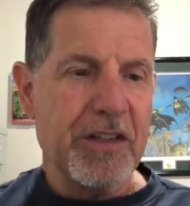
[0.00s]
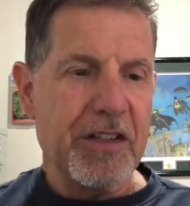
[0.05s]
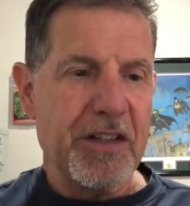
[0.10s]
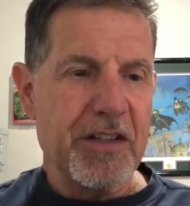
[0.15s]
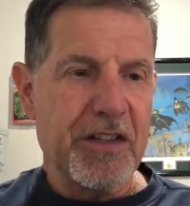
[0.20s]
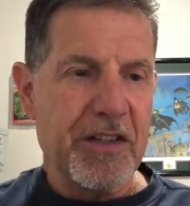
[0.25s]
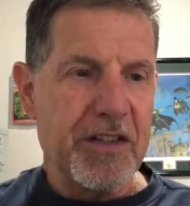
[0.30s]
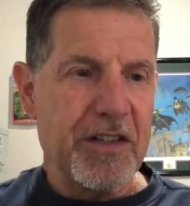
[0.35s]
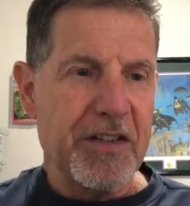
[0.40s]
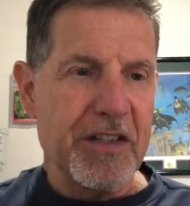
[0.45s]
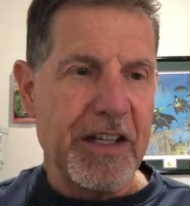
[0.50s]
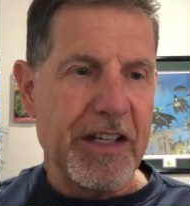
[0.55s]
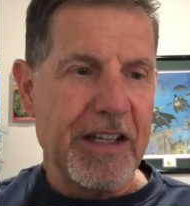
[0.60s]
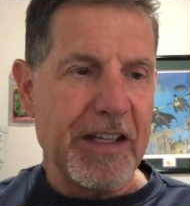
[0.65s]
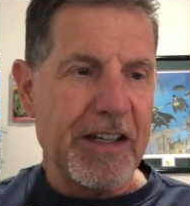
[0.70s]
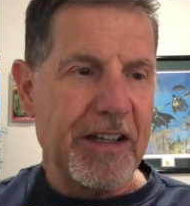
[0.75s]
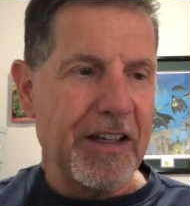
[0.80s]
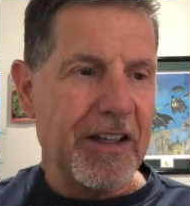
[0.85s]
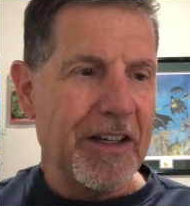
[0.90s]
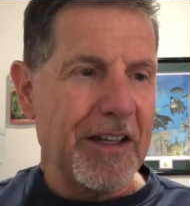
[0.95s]
This is
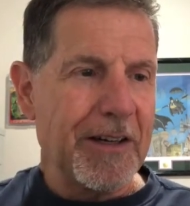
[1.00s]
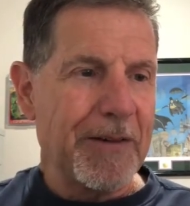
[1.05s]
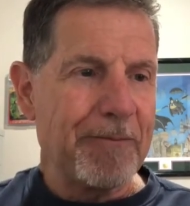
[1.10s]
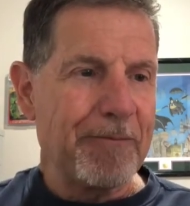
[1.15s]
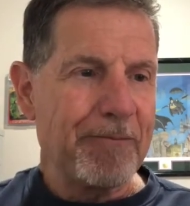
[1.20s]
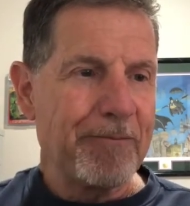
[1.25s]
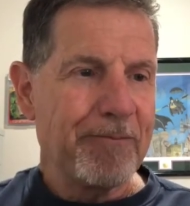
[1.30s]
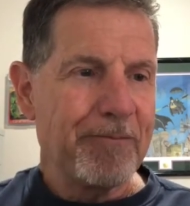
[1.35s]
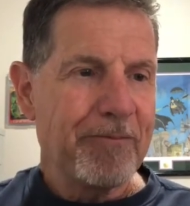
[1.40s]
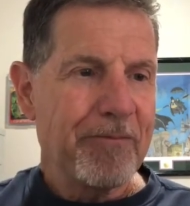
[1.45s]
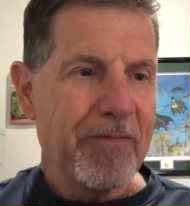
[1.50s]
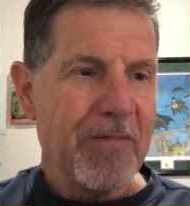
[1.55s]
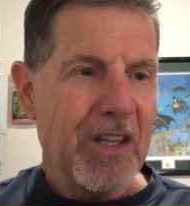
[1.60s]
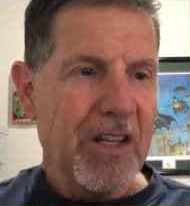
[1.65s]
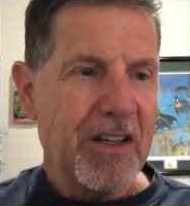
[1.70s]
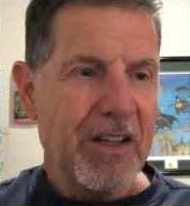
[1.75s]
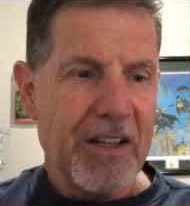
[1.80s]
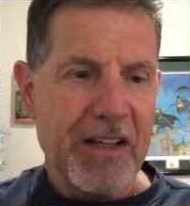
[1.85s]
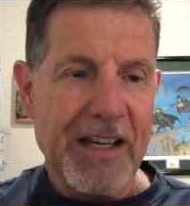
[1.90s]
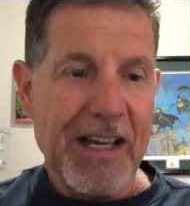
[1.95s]
a
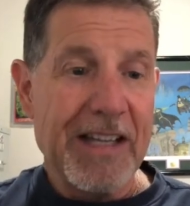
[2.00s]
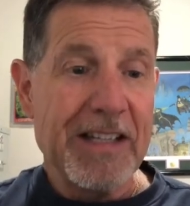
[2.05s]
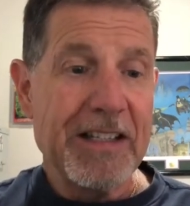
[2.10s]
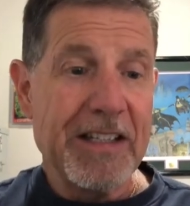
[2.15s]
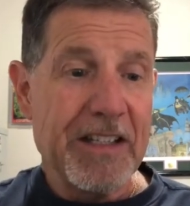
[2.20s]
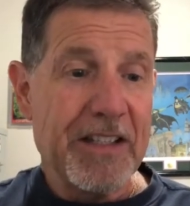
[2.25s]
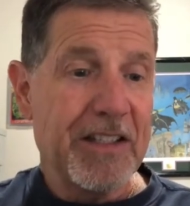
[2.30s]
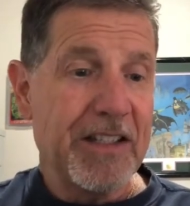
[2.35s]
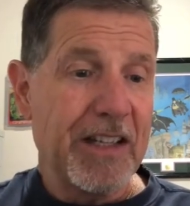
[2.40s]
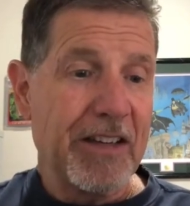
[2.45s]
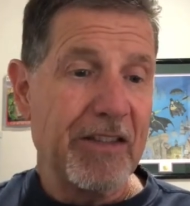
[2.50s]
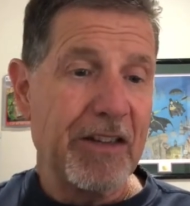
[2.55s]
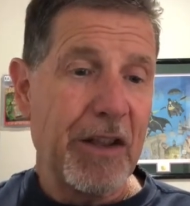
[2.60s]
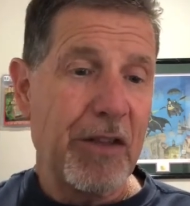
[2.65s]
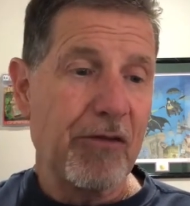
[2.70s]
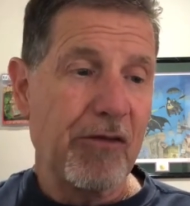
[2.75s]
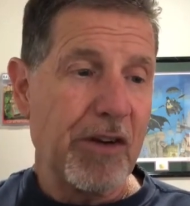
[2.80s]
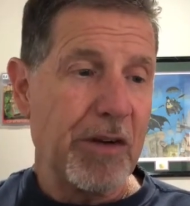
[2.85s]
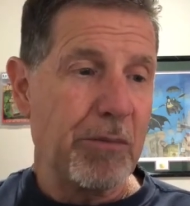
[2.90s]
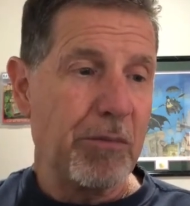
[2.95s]

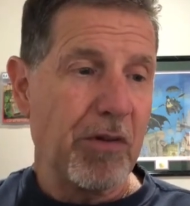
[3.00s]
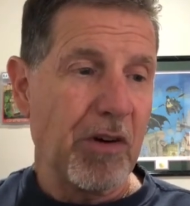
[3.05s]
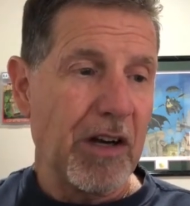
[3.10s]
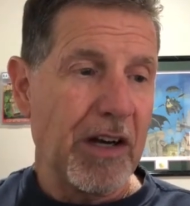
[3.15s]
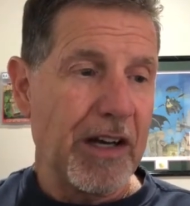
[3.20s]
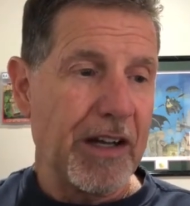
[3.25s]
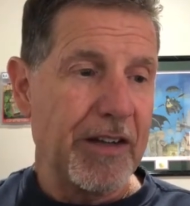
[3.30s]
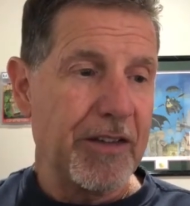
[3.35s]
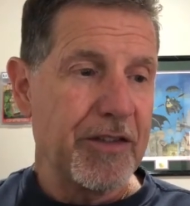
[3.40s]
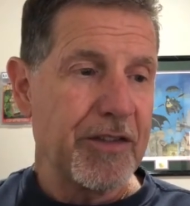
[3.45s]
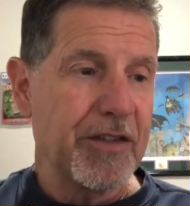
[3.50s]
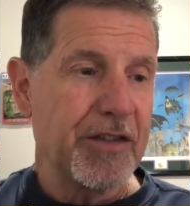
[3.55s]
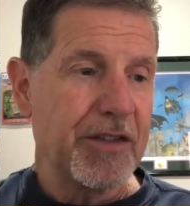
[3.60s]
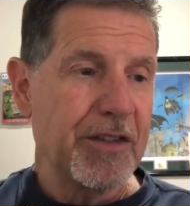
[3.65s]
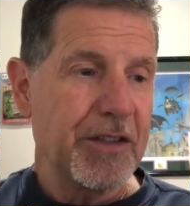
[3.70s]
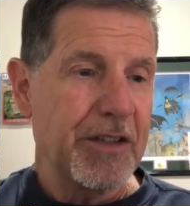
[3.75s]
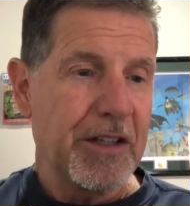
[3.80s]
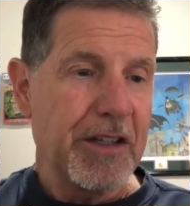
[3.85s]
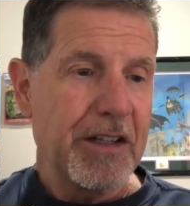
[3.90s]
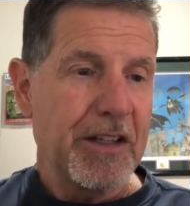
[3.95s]
1973 bronze.
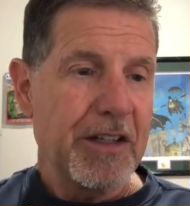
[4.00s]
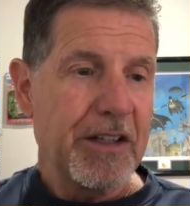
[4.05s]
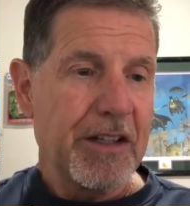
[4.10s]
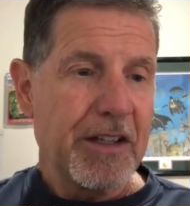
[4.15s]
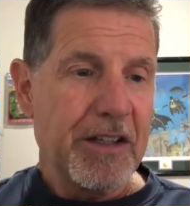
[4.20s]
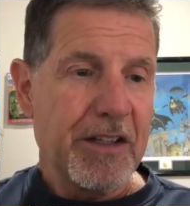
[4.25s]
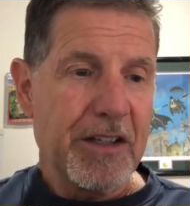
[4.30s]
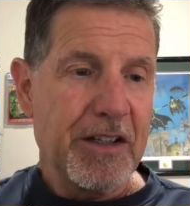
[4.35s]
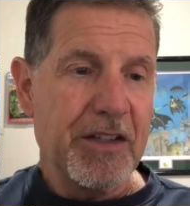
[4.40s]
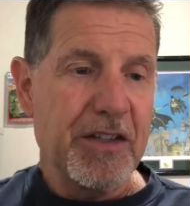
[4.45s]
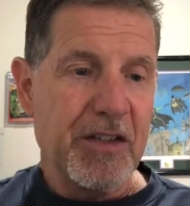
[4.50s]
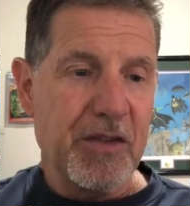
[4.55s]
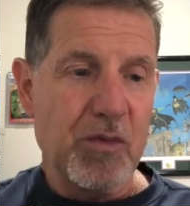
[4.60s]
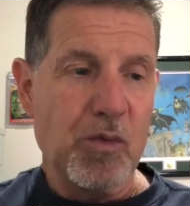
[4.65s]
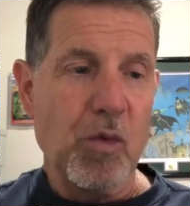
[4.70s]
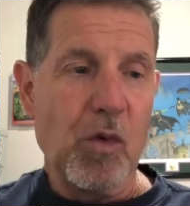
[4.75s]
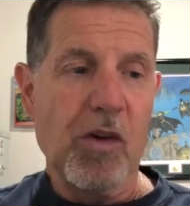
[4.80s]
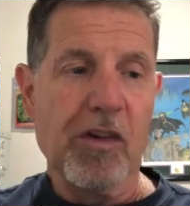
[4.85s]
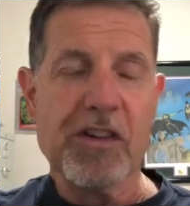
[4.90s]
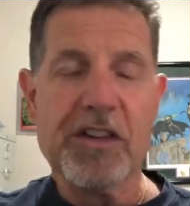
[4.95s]
This is
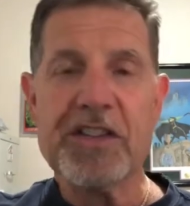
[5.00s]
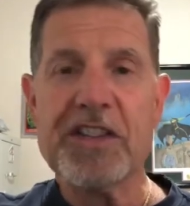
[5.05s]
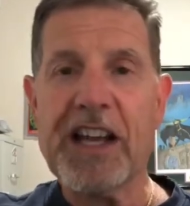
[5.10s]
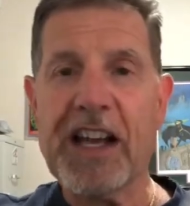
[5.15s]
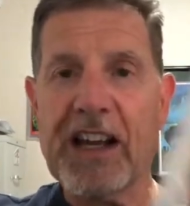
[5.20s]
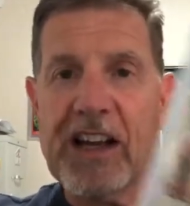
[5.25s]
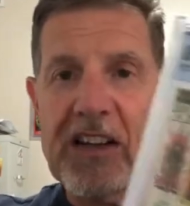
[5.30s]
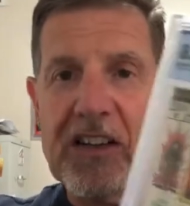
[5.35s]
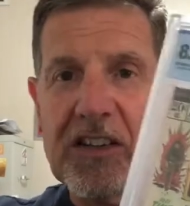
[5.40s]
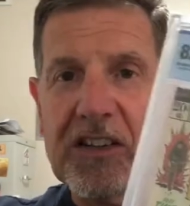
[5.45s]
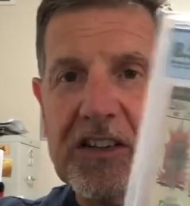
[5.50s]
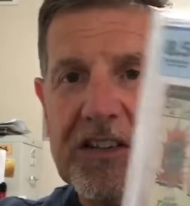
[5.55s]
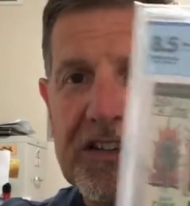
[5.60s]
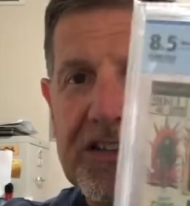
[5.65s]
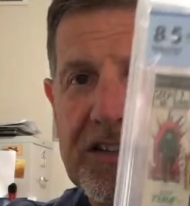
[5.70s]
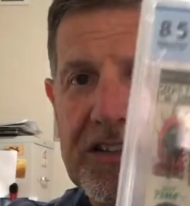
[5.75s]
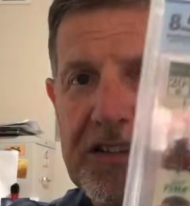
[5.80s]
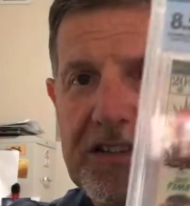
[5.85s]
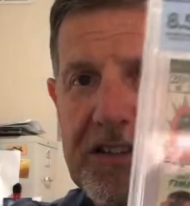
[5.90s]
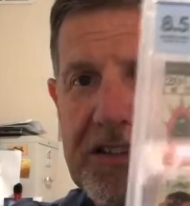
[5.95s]
War is Hell,
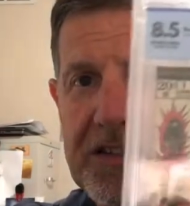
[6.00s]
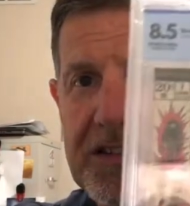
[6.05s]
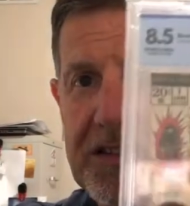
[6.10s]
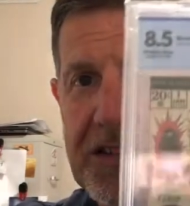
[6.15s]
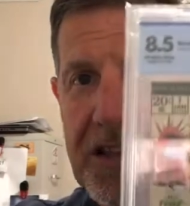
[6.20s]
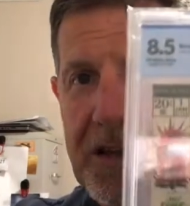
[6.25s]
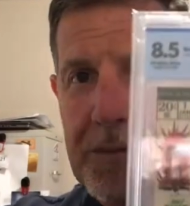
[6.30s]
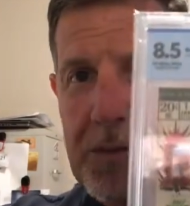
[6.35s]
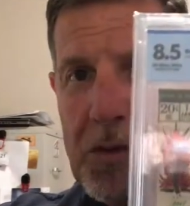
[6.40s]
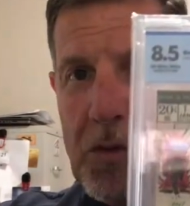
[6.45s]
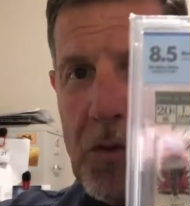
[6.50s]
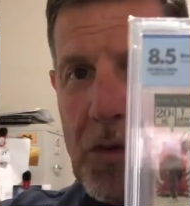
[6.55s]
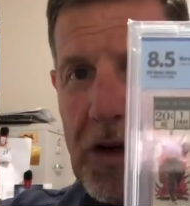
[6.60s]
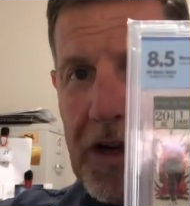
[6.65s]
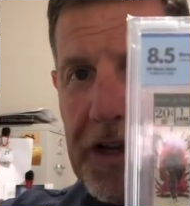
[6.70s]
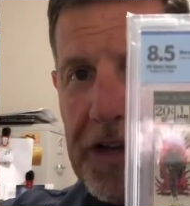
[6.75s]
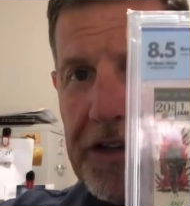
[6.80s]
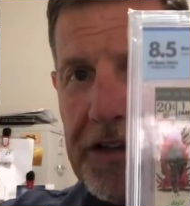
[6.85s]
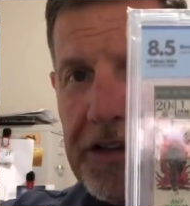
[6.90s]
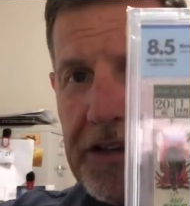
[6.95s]
number
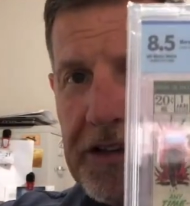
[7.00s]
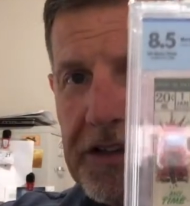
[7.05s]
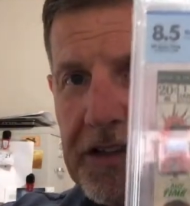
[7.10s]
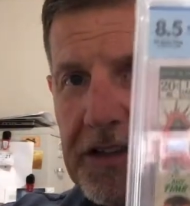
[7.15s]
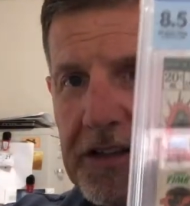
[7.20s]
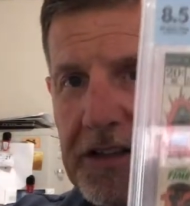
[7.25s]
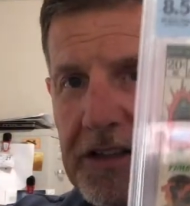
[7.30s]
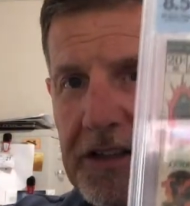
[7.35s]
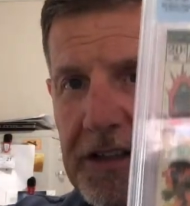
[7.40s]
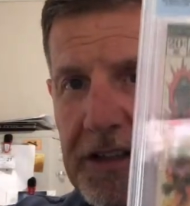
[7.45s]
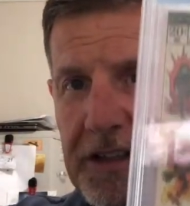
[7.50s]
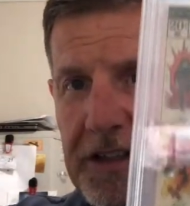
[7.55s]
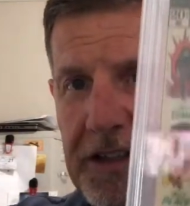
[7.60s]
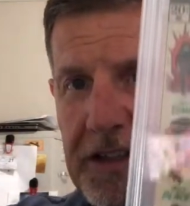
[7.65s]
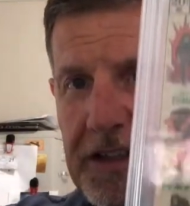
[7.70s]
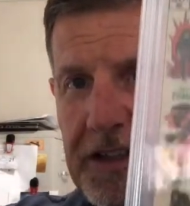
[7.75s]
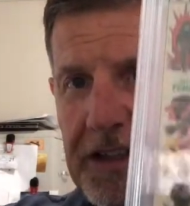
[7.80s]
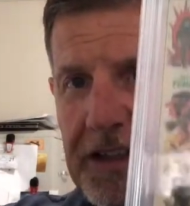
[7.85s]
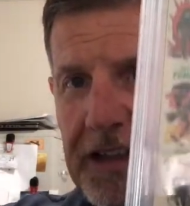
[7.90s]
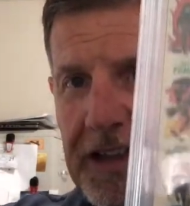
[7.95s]
1,
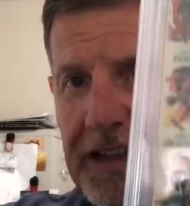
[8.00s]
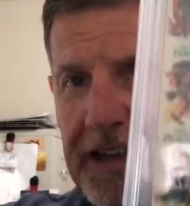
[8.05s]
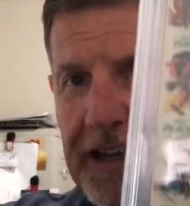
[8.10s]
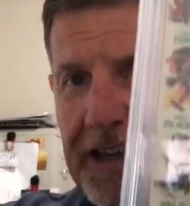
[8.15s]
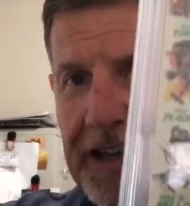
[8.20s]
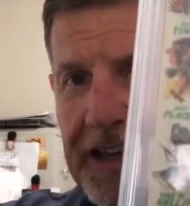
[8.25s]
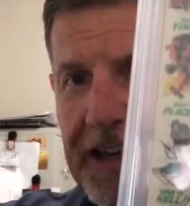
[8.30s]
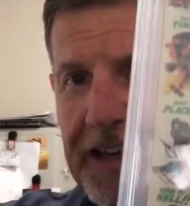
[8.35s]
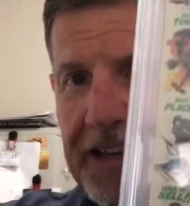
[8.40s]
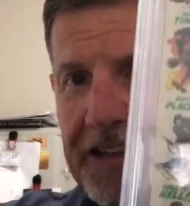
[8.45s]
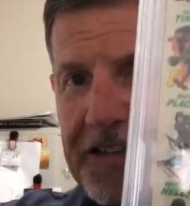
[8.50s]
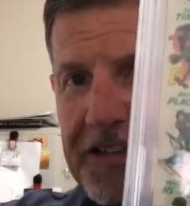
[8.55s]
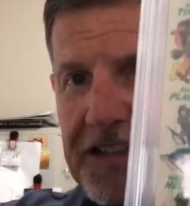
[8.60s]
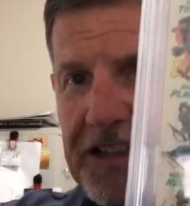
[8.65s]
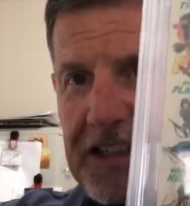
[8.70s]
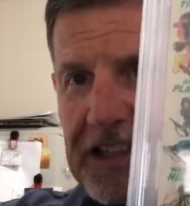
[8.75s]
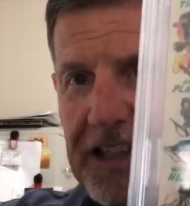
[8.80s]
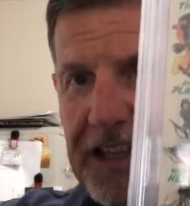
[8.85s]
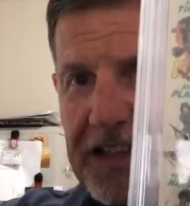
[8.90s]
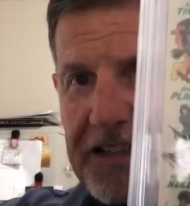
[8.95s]
and it's
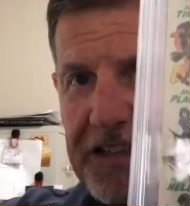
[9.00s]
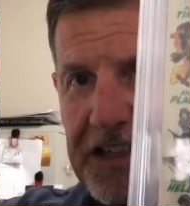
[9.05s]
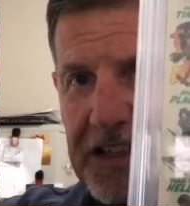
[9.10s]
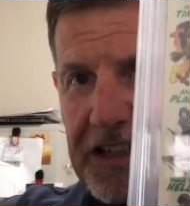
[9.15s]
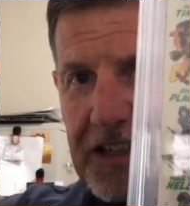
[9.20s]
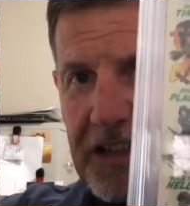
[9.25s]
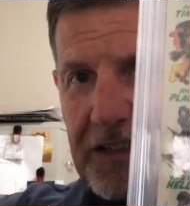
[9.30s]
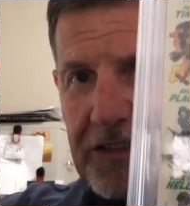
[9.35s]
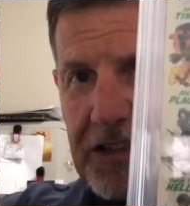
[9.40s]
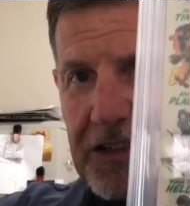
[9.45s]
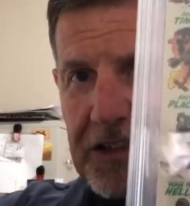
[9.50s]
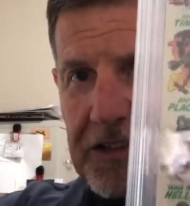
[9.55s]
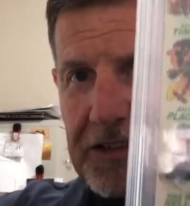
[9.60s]
classic cover.